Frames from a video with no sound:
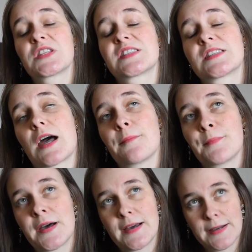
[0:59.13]
with
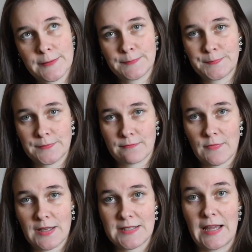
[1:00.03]
some
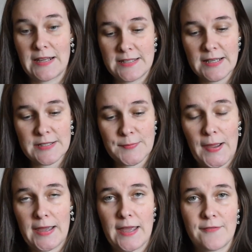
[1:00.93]
statistics.
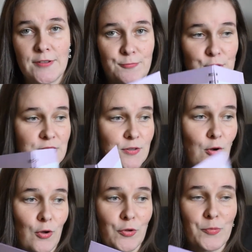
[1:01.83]
I have it written
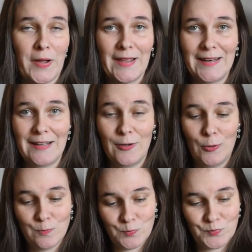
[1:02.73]
all in my little